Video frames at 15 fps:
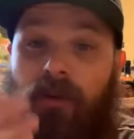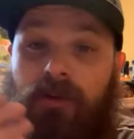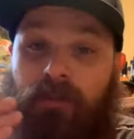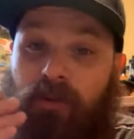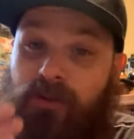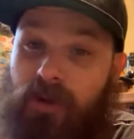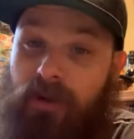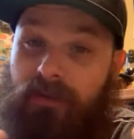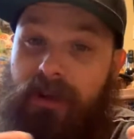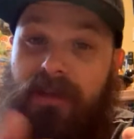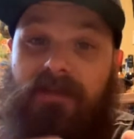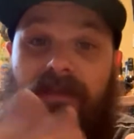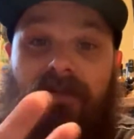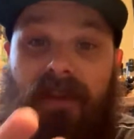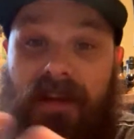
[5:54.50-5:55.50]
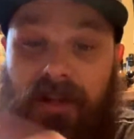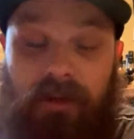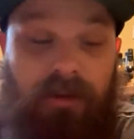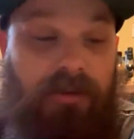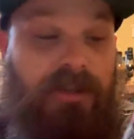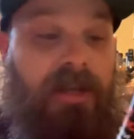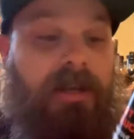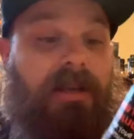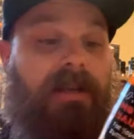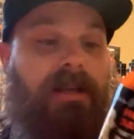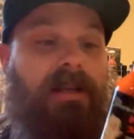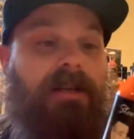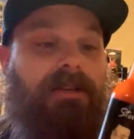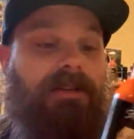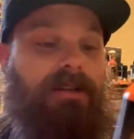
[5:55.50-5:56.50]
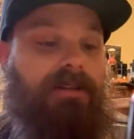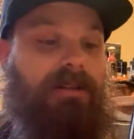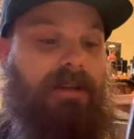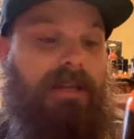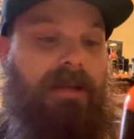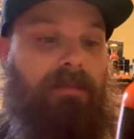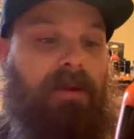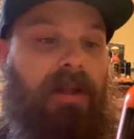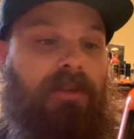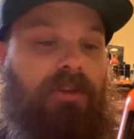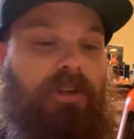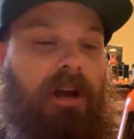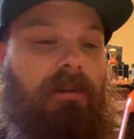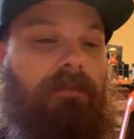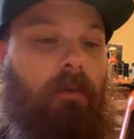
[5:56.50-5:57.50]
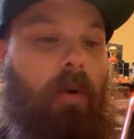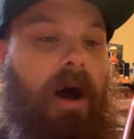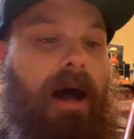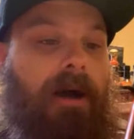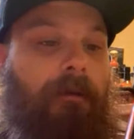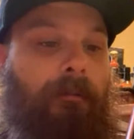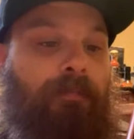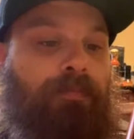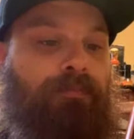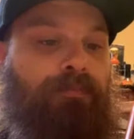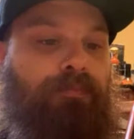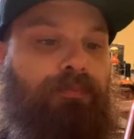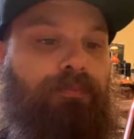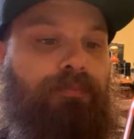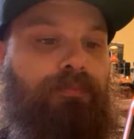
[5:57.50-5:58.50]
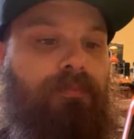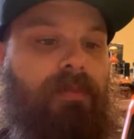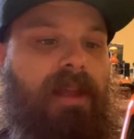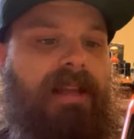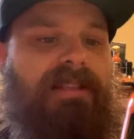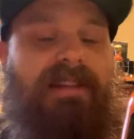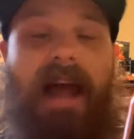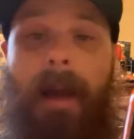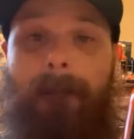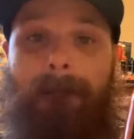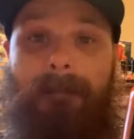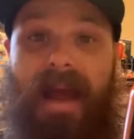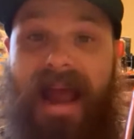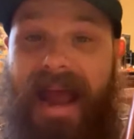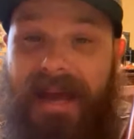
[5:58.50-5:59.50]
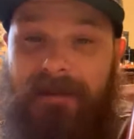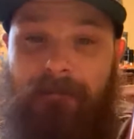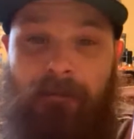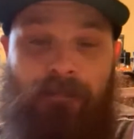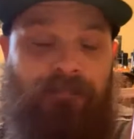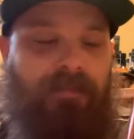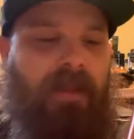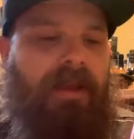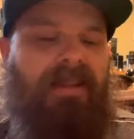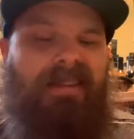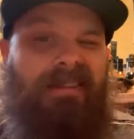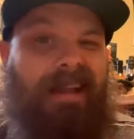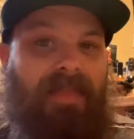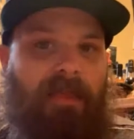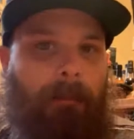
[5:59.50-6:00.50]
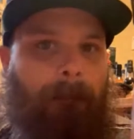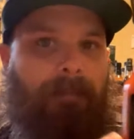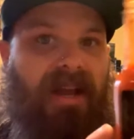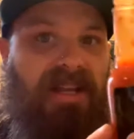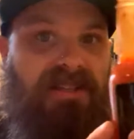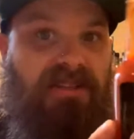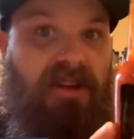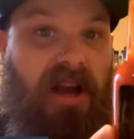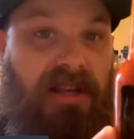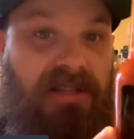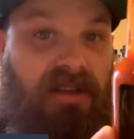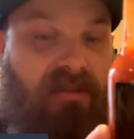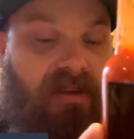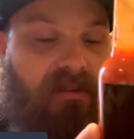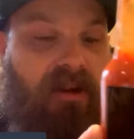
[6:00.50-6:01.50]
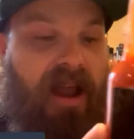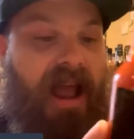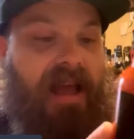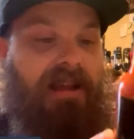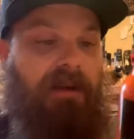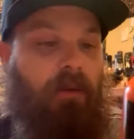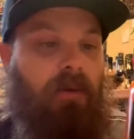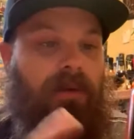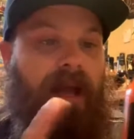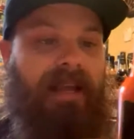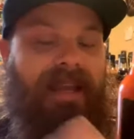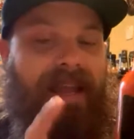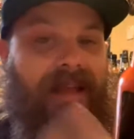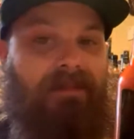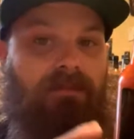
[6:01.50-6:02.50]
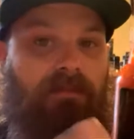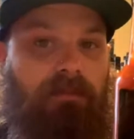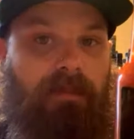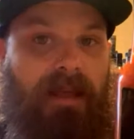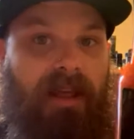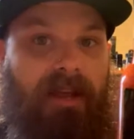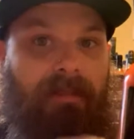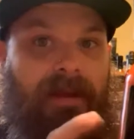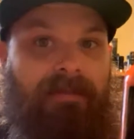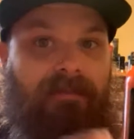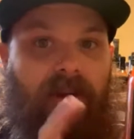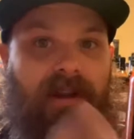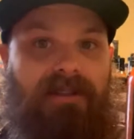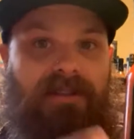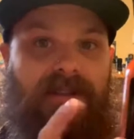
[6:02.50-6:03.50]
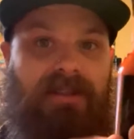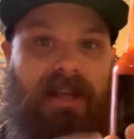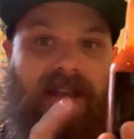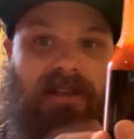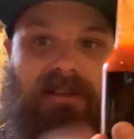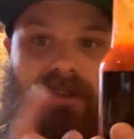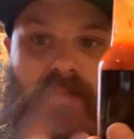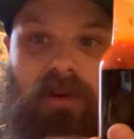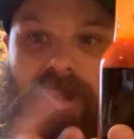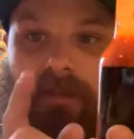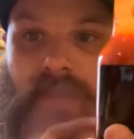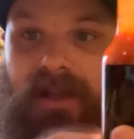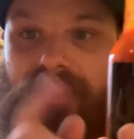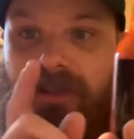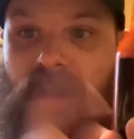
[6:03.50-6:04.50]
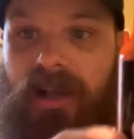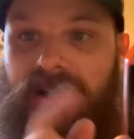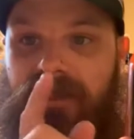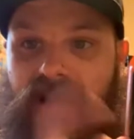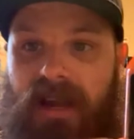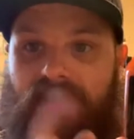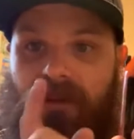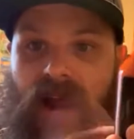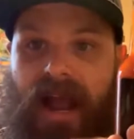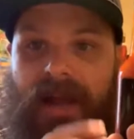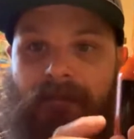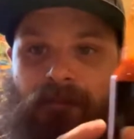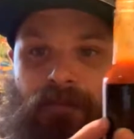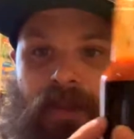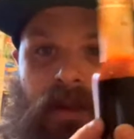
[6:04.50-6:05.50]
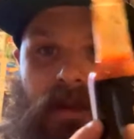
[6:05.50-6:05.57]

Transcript: of those preservatives and vinegars to, to keep it on the shelf a while. It's not bad. It's not the best sauce I've ever had. I won't, I can't be like my friends and say this is one of the best sauces I ever had.